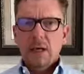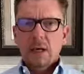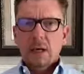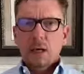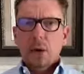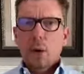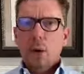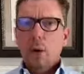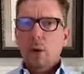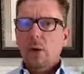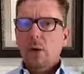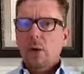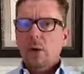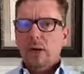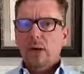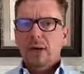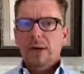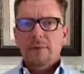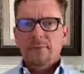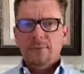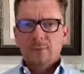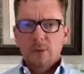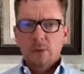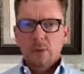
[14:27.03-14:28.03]
Or
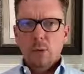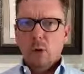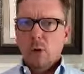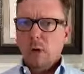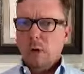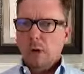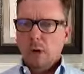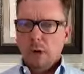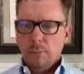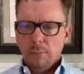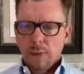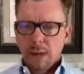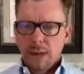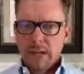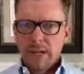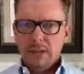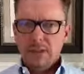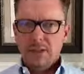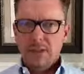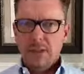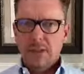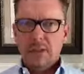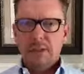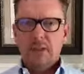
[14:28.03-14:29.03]
if you are a
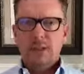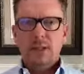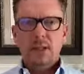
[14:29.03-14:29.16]
patient,